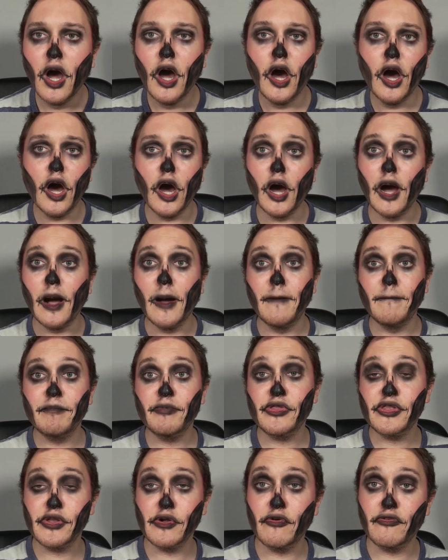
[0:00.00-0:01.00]

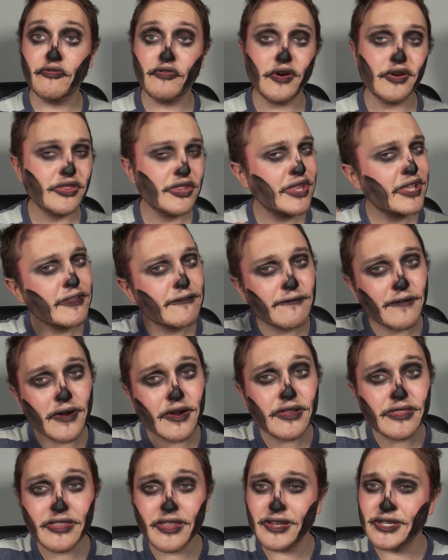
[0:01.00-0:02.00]
so first things first,
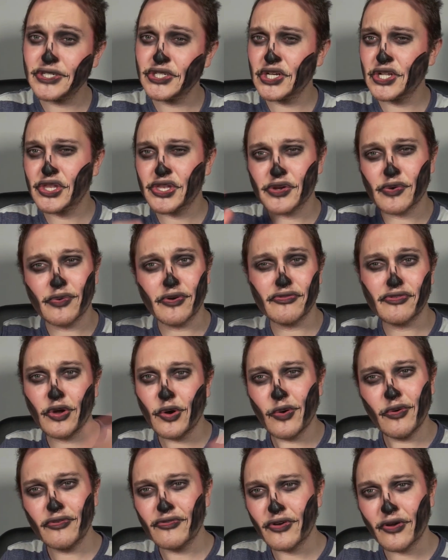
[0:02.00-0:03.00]
let's just sort of go
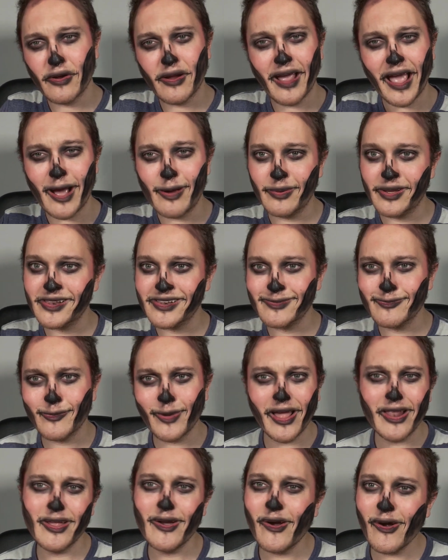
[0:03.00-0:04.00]
over how it went
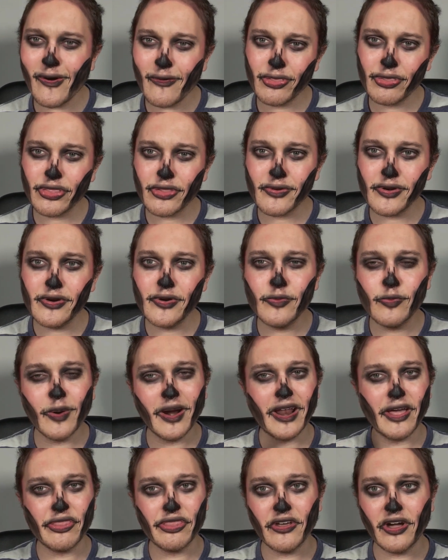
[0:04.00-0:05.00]
through, what I
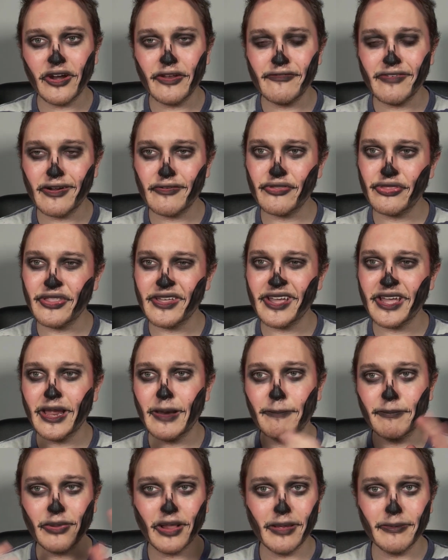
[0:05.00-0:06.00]
thought of everything, and
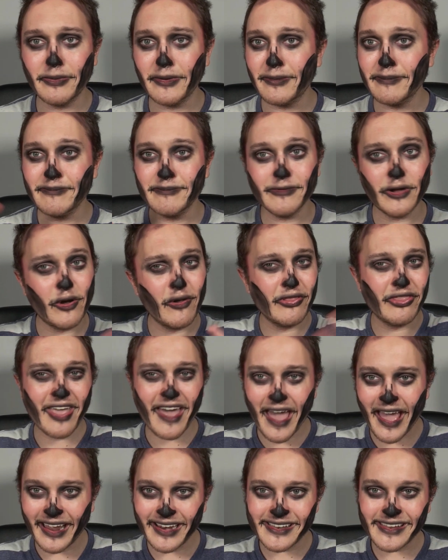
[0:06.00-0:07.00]
blah, blah, all
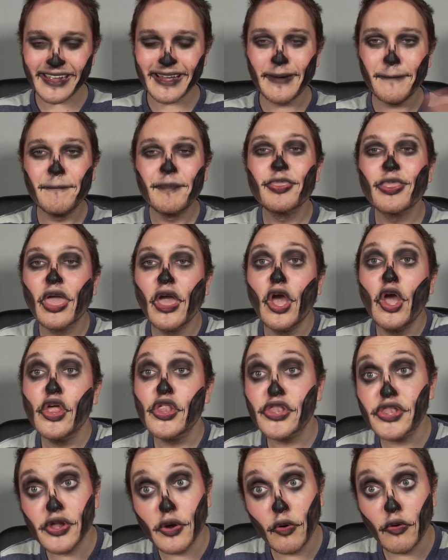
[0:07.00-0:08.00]
that.
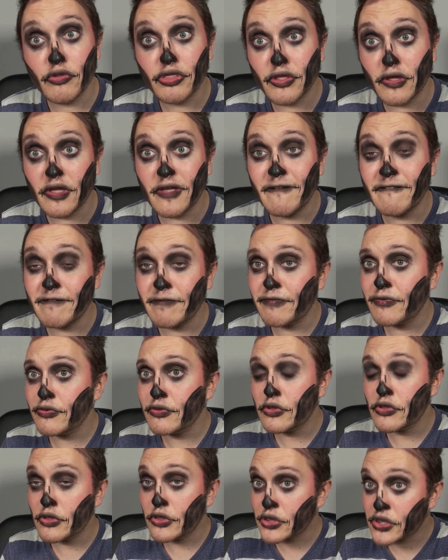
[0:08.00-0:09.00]
So, the
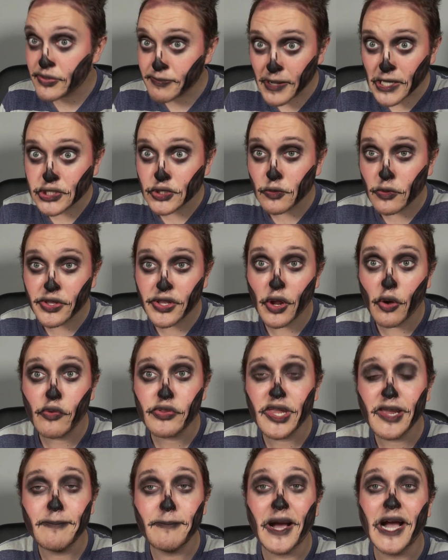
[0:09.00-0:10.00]
special was
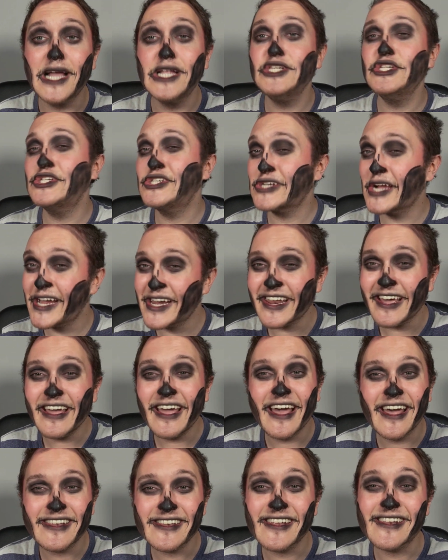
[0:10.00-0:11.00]
hosted by Jada
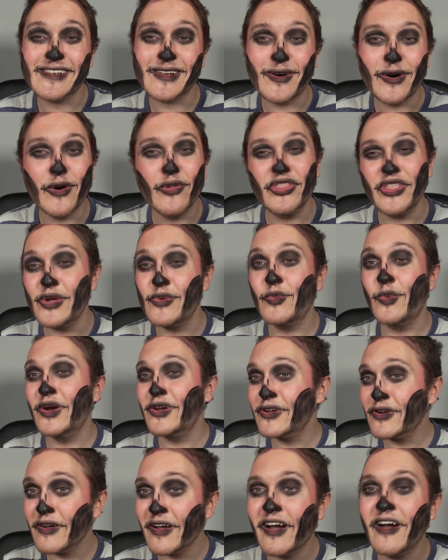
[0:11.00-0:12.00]
Essence Hall, the
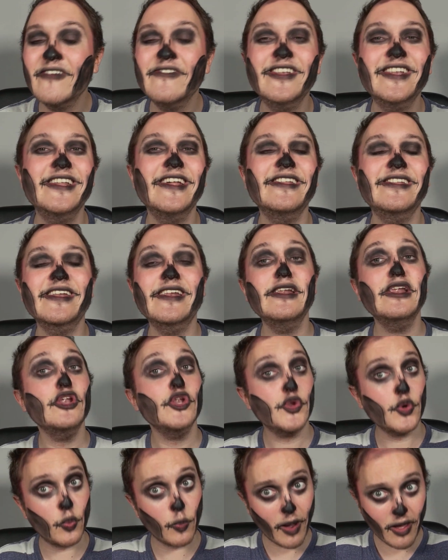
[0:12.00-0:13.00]
winner of season
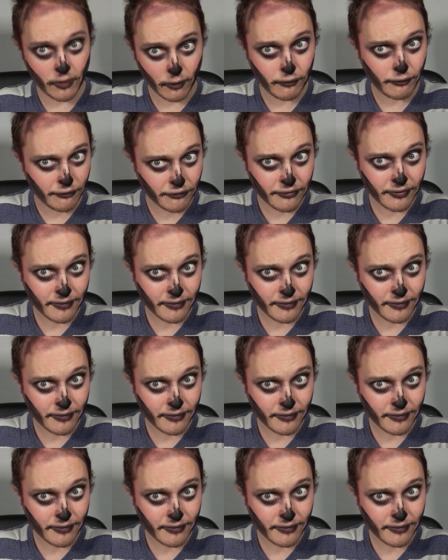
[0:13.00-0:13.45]
12,